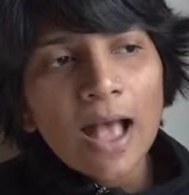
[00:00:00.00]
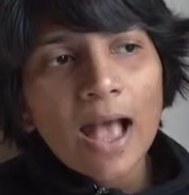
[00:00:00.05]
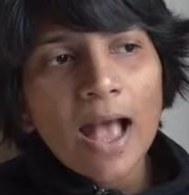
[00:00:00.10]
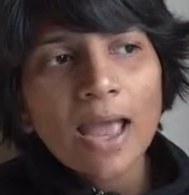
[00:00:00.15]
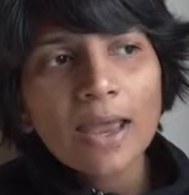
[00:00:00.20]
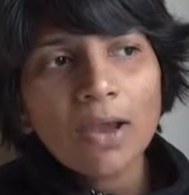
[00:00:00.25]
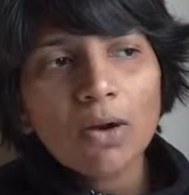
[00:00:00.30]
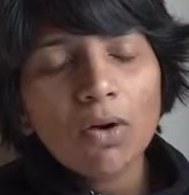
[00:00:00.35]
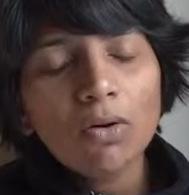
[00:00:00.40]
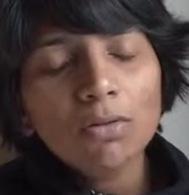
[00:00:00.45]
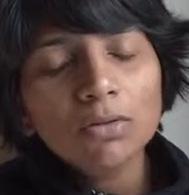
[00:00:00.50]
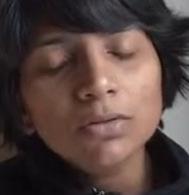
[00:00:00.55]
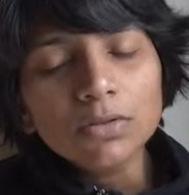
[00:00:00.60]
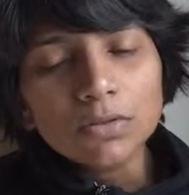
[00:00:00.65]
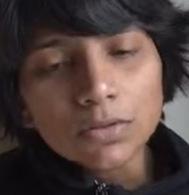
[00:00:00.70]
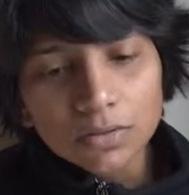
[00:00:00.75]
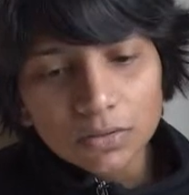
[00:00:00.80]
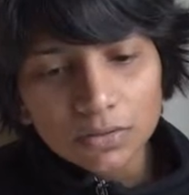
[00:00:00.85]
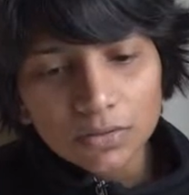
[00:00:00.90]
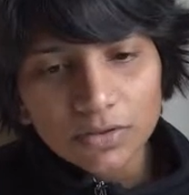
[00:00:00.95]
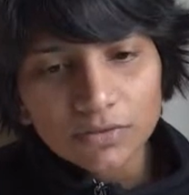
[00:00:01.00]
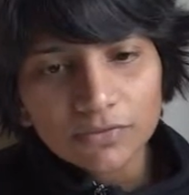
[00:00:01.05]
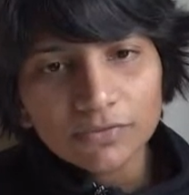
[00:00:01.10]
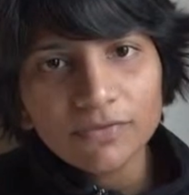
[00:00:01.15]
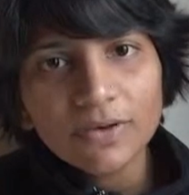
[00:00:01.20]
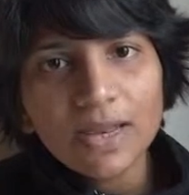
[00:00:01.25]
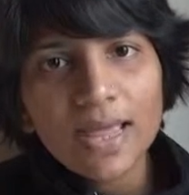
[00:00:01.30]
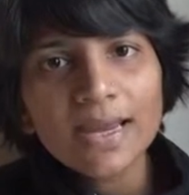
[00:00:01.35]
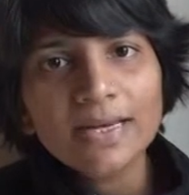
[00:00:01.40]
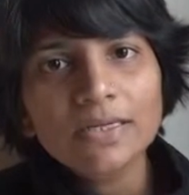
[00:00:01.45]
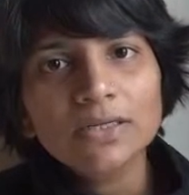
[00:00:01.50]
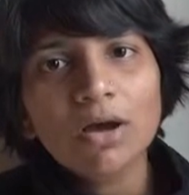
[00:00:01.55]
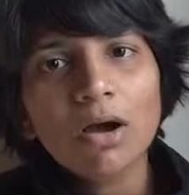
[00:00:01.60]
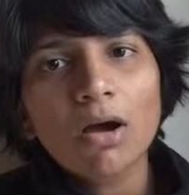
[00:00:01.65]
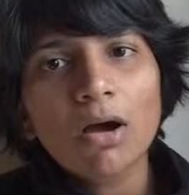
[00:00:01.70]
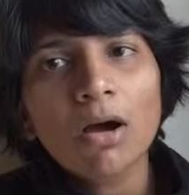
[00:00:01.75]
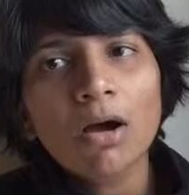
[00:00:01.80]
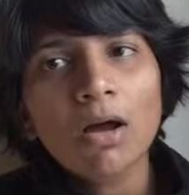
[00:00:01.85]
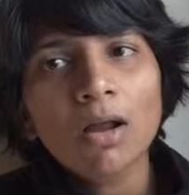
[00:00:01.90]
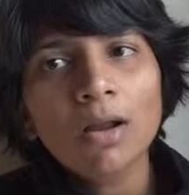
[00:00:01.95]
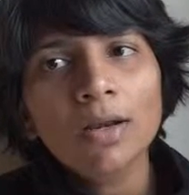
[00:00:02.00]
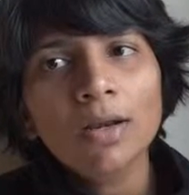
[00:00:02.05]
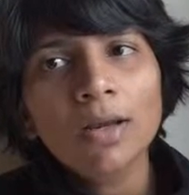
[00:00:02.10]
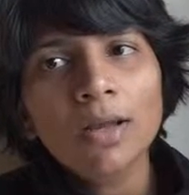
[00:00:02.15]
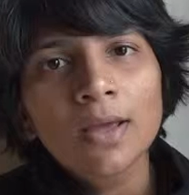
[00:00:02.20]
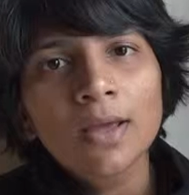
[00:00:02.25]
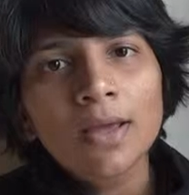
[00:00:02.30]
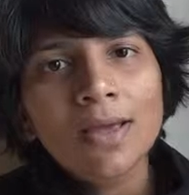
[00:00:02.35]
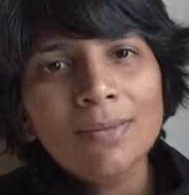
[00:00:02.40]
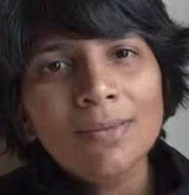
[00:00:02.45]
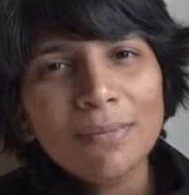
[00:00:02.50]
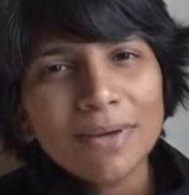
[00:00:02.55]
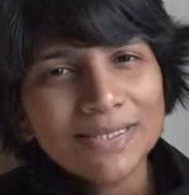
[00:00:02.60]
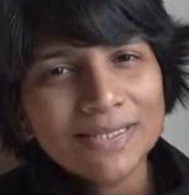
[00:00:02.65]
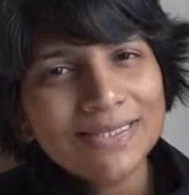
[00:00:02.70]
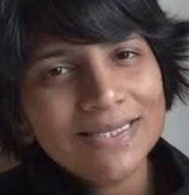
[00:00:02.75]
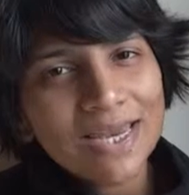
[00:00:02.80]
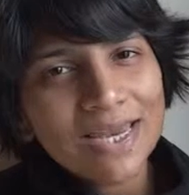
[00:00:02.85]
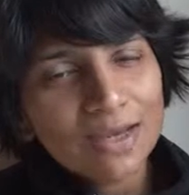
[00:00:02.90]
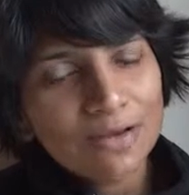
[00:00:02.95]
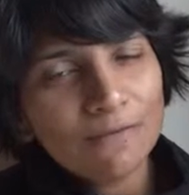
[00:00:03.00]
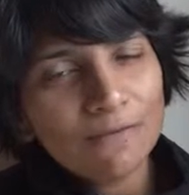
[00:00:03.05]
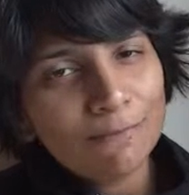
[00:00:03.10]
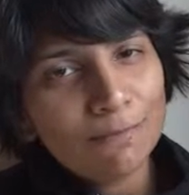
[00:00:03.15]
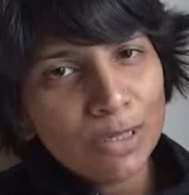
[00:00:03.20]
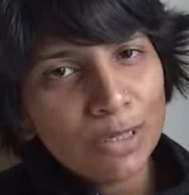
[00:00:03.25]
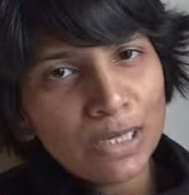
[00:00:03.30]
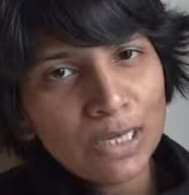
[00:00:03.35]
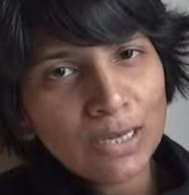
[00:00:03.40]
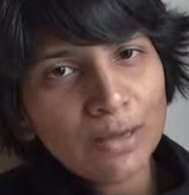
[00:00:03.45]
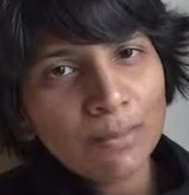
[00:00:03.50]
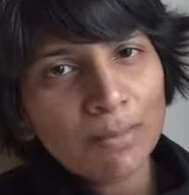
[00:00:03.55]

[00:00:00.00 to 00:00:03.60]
I also reflect on my state of being,